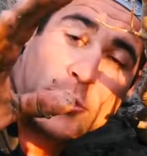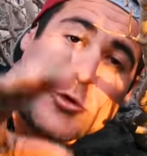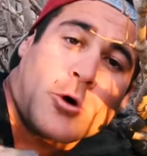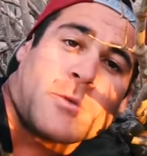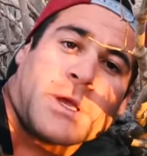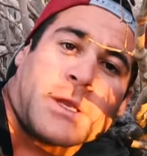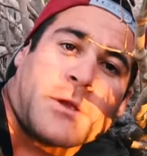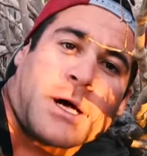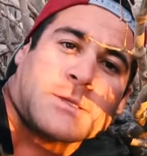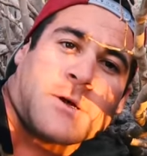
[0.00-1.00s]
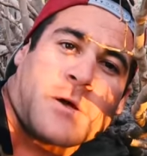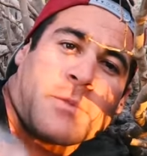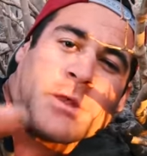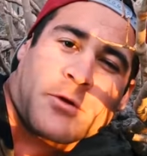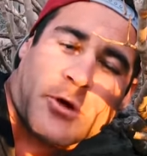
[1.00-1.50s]
Normally at night
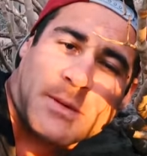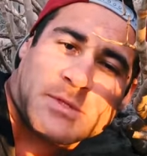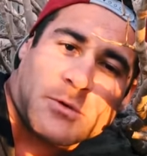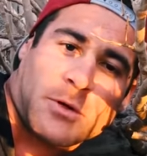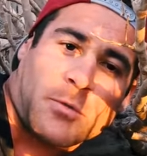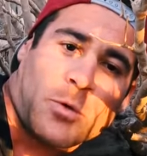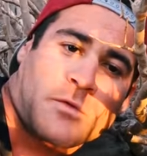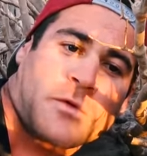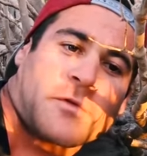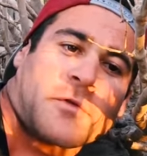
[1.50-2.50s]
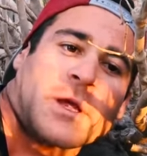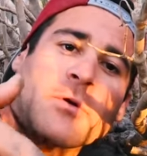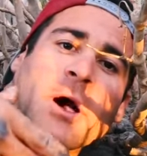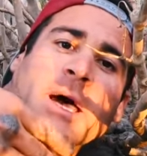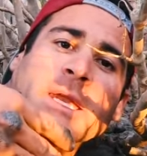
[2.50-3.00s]
time, the crabs sort of look for a free
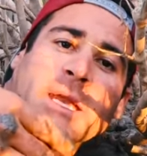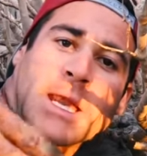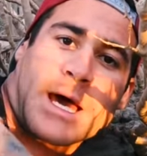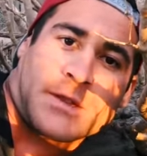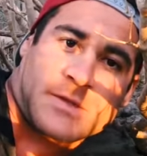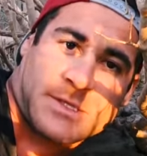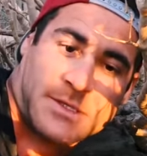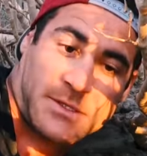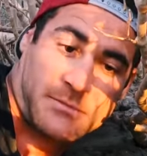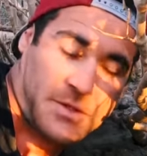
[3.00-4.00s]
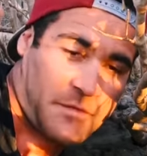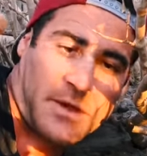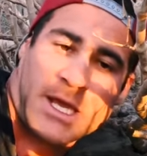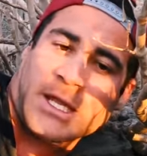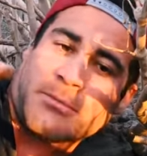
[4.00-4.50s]
ride in and out of the system to
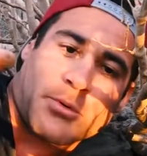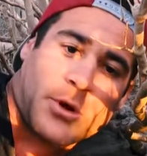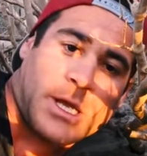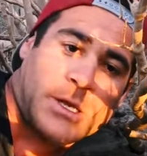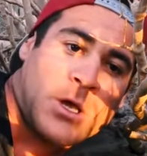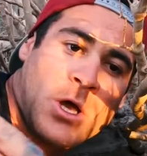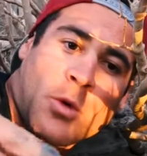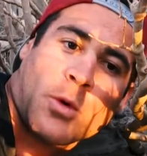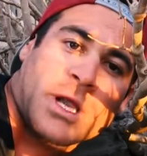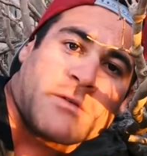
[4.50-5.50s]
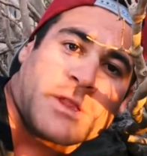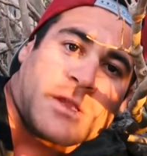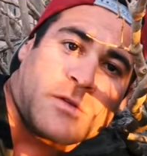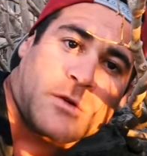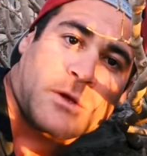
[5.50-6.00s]
feed, breed, whatever they
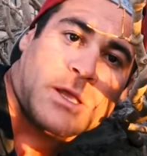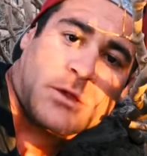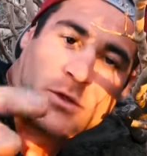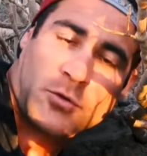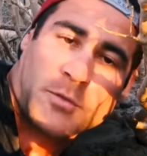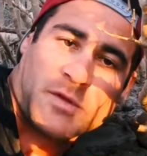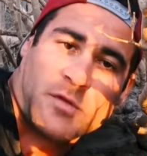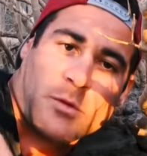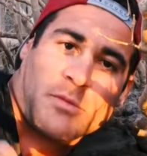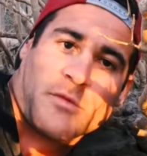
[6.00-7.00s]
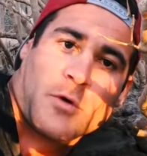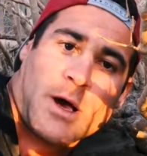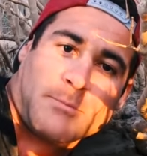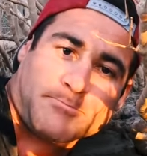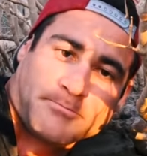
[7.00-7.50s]
do, and you can normally scoop a few up.